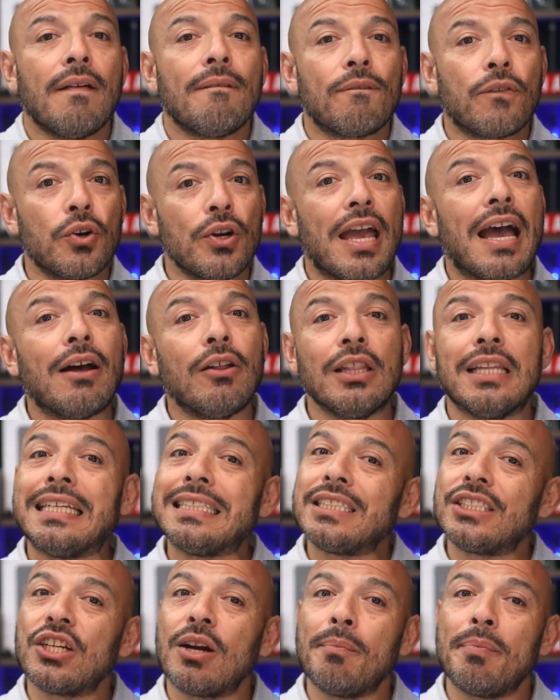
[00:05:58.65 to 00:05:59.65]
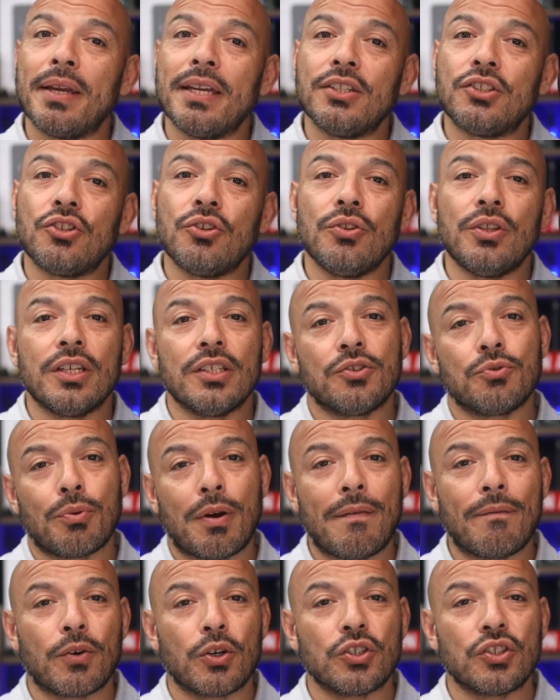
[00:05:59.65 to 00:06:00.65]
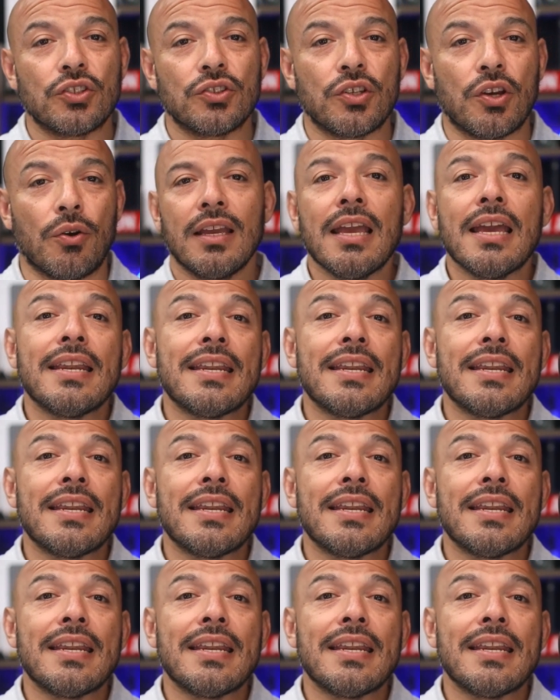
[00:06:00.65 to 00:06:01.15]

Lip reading: For now, let's jump into this rent versus own.